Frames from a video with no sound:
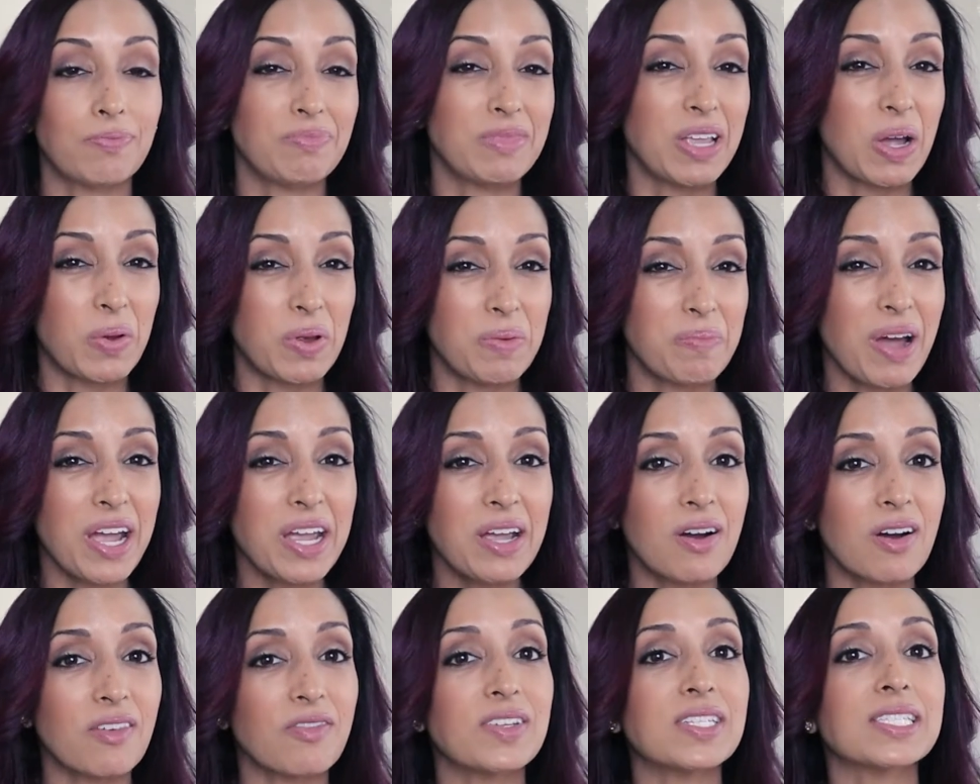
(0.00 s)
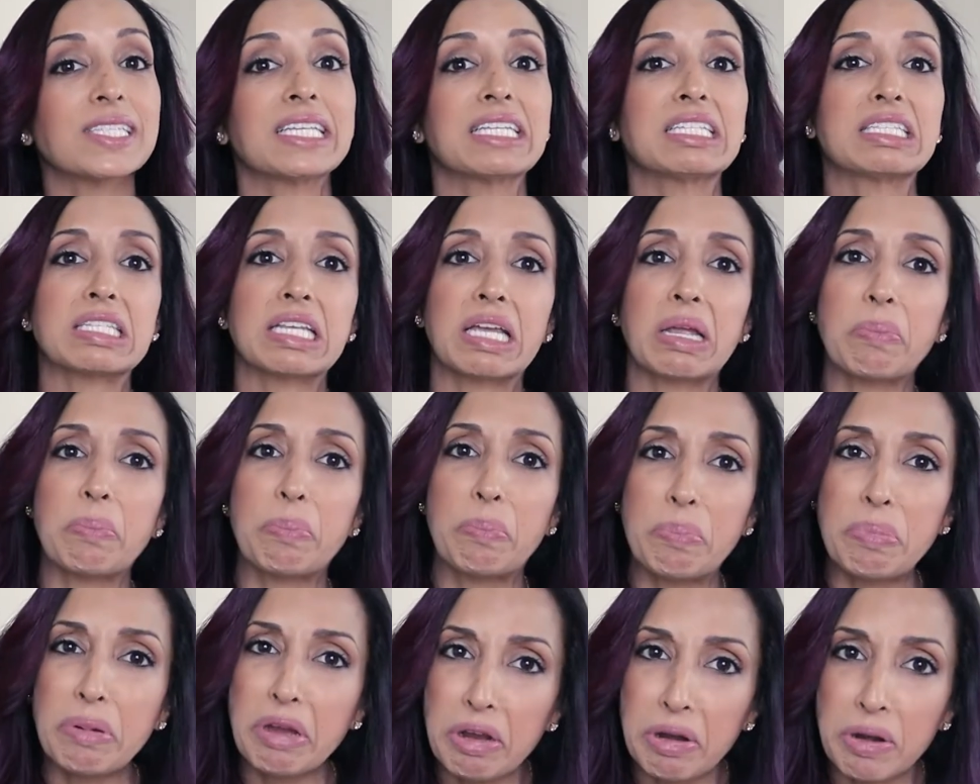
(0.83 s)
Now, in my office, that's like
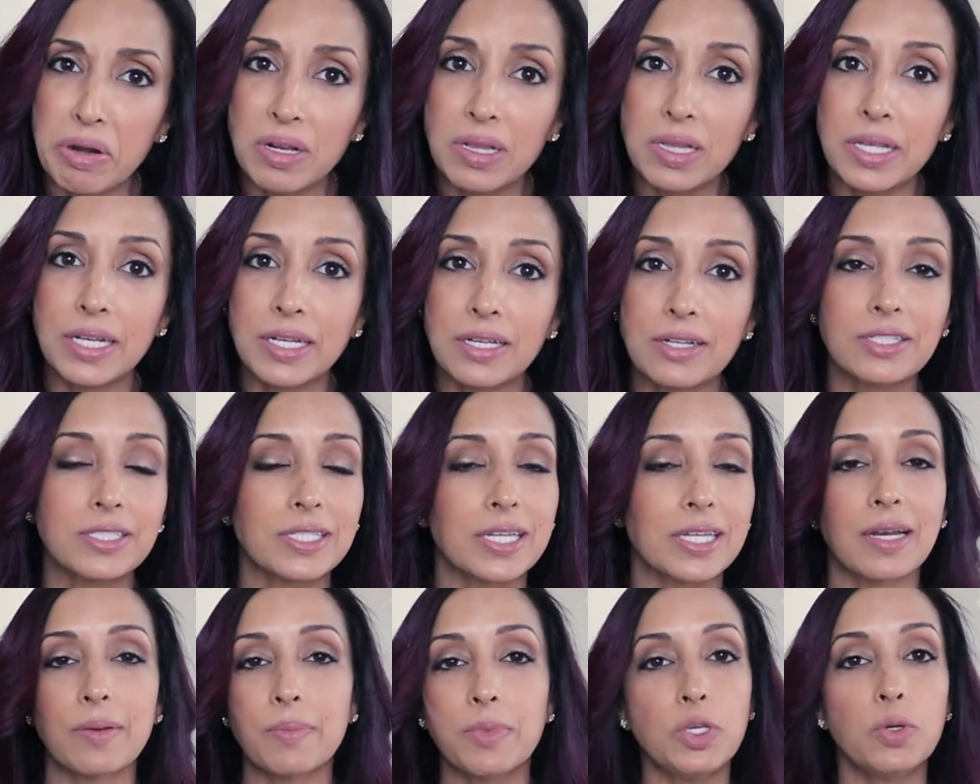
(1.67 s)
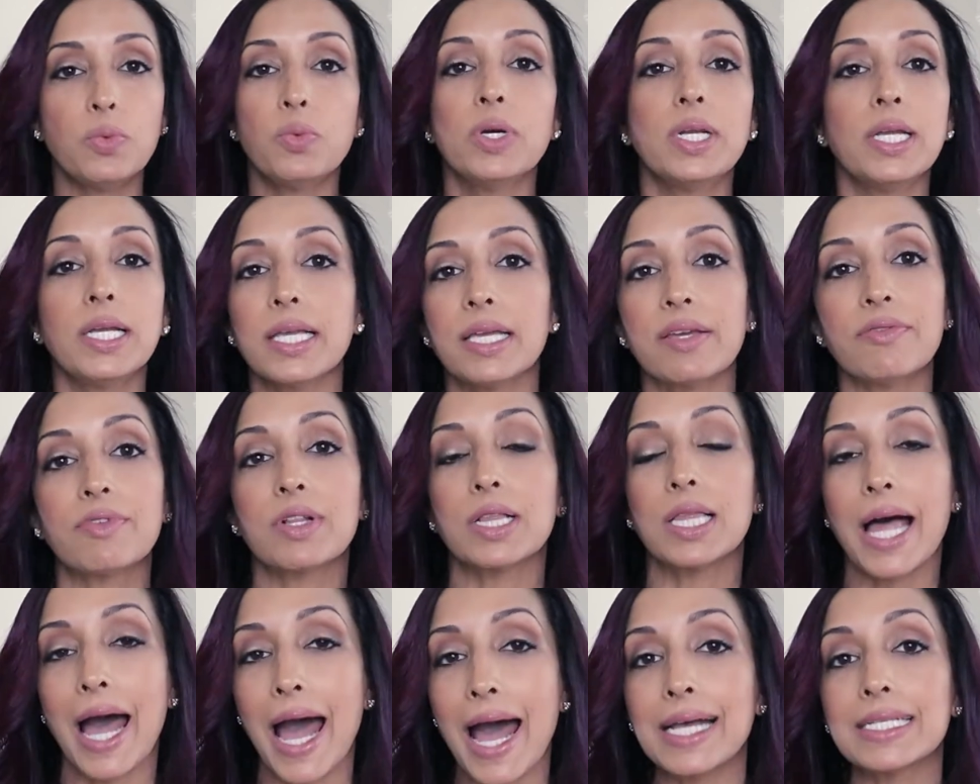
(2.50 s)
barely nearsighted. I mean, you wouldn't give
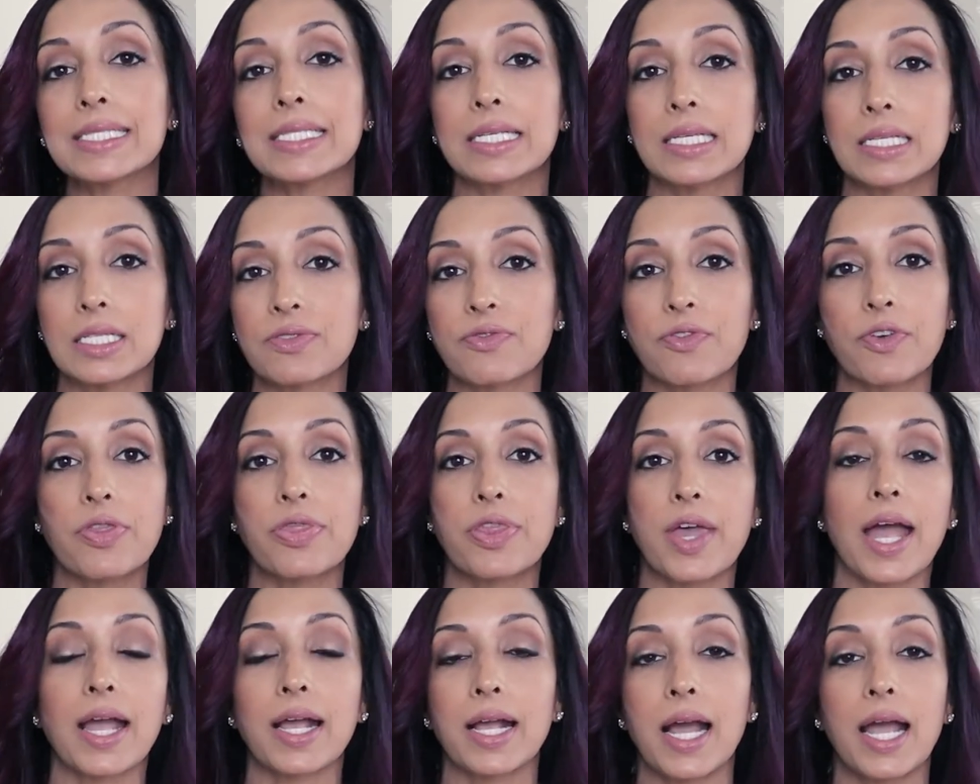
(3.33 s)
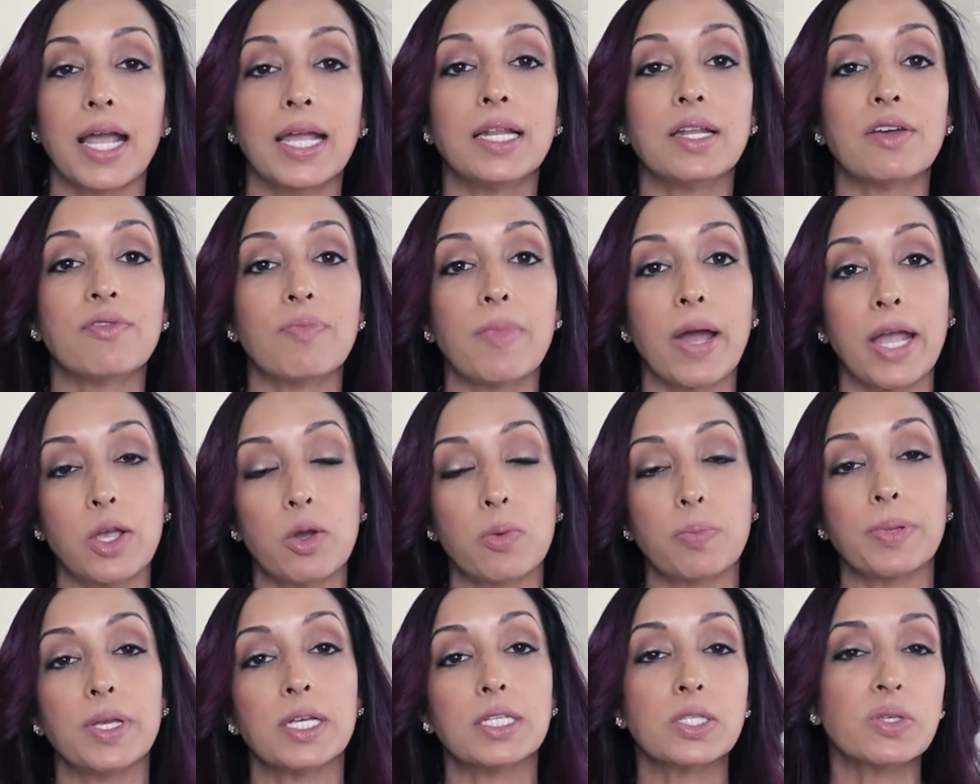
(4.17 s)
glasses for that kind of
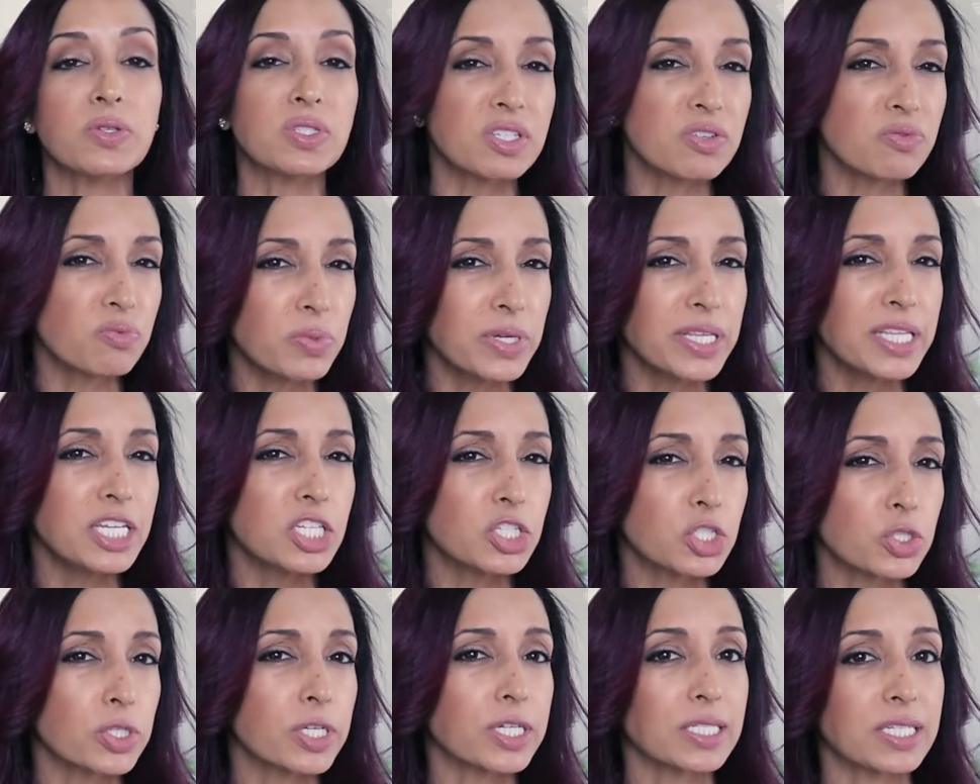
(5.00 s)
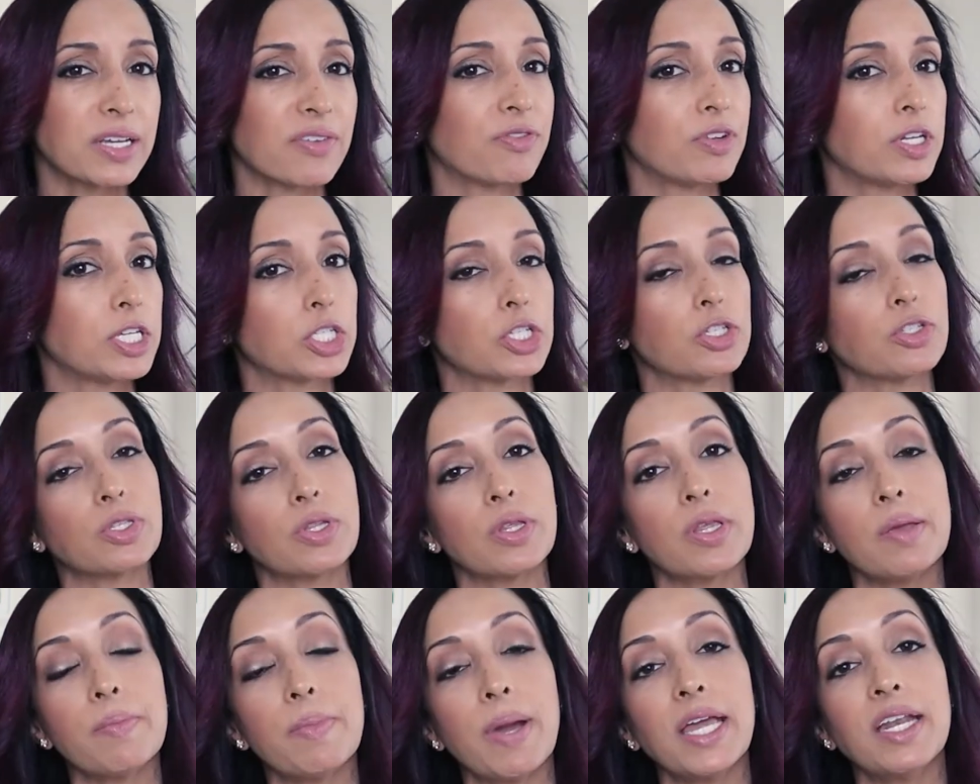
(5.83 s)
myopia. So it's a really strict definition. So
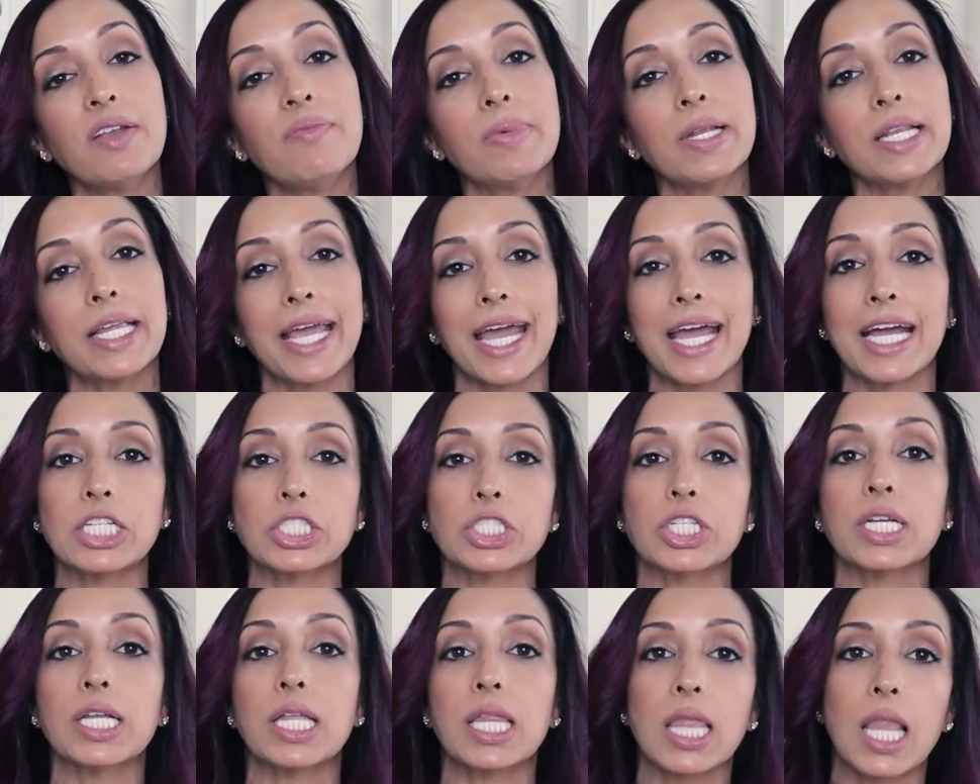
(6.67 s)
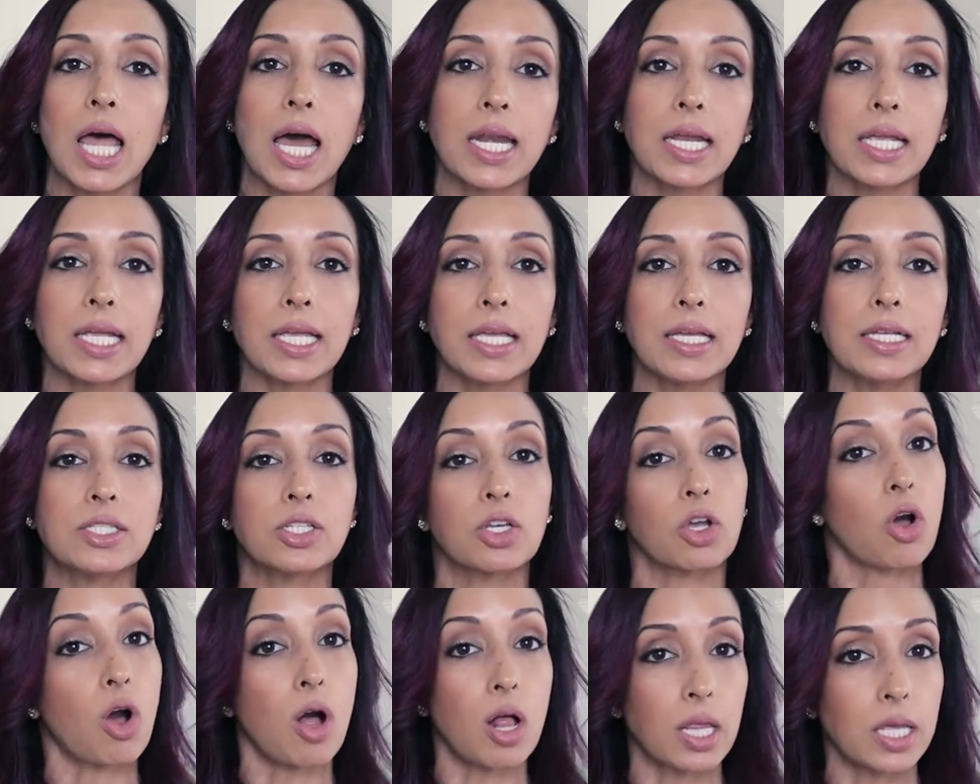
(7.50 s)
they might have been catching a lot of kids
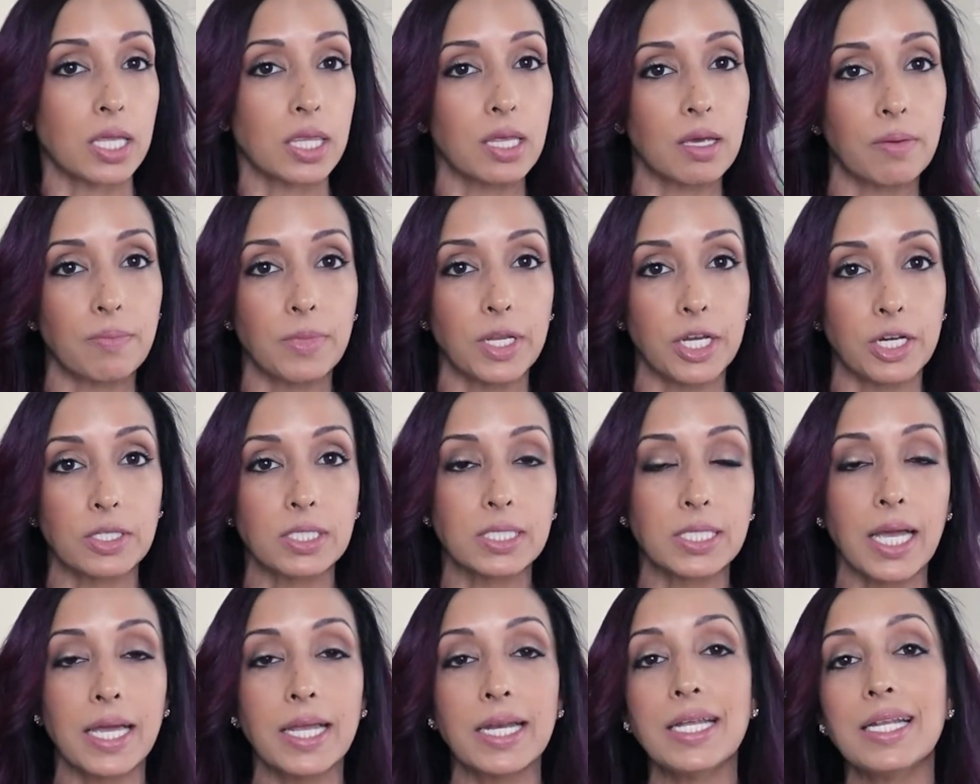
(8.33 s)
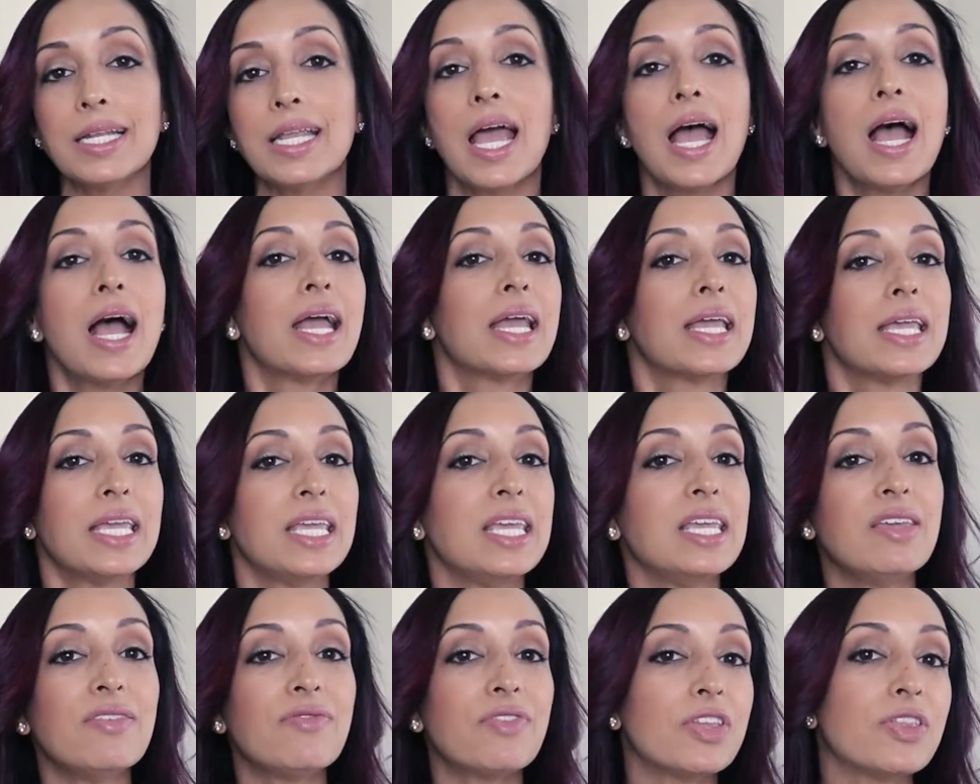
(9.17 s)
and calling them nearsighted,
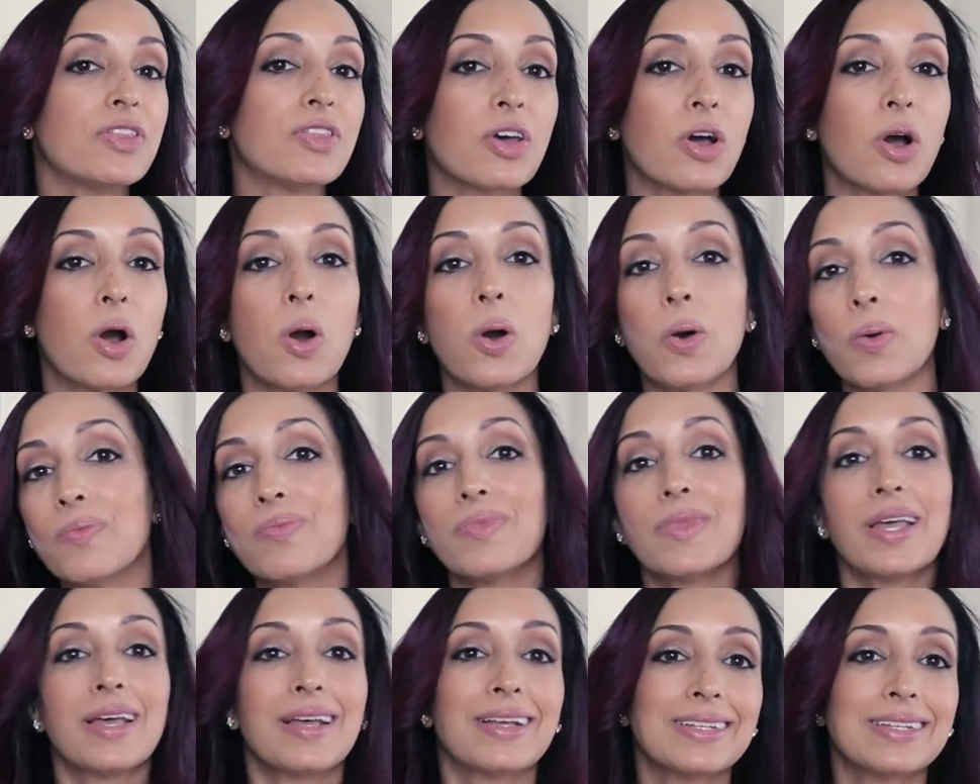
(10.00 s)
even though,